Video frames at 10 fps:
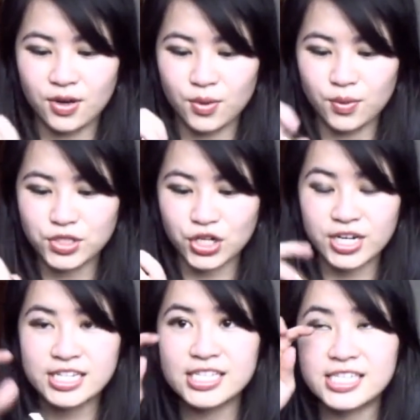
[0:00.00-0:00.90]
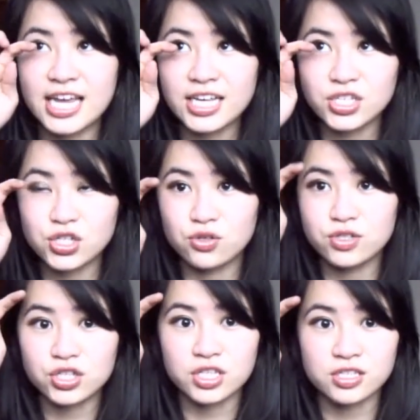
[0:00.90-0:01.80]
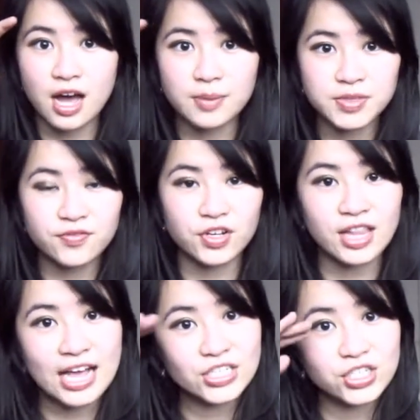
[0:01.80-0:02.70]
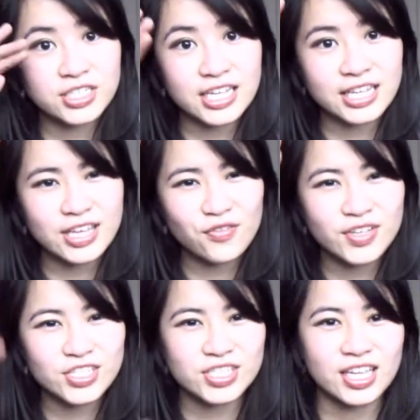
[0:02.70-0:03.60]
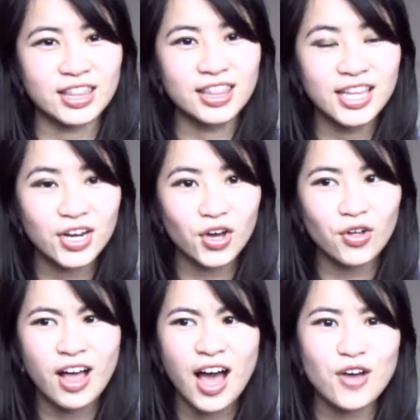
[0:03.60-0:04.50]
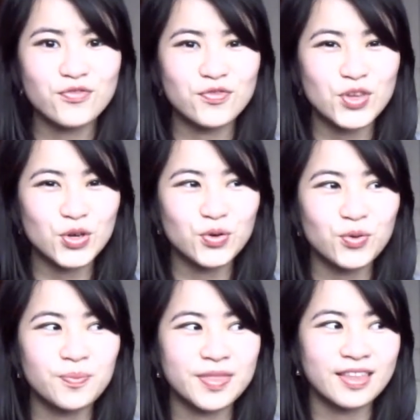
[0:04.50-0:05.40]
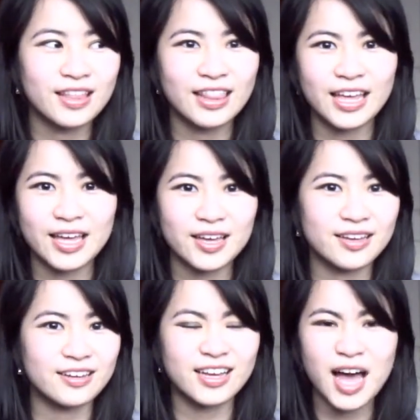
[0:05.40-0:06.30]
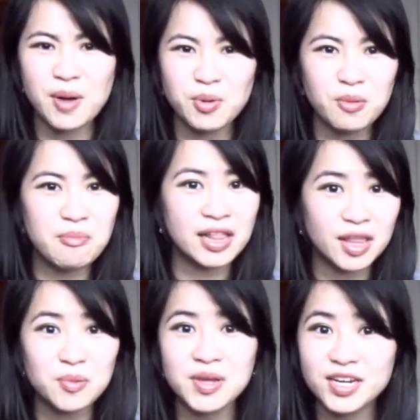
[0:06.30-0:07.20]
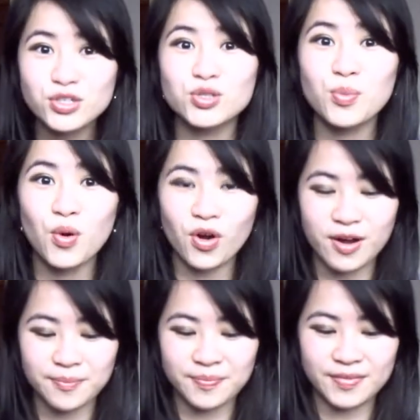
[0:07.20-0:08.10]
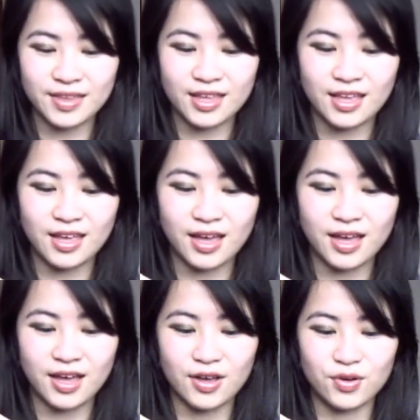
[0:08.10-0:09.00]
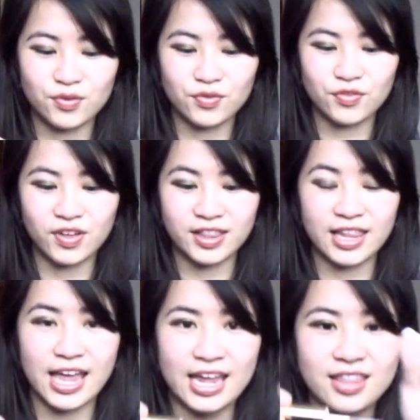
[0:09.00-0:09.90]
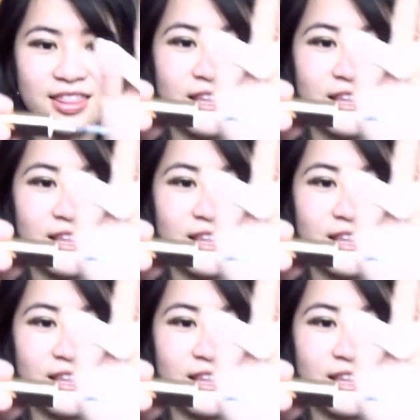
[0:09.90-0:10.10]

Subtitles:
which are going to stick to just the tops of your lashes and give it just a few, like a couple millimeters more of length.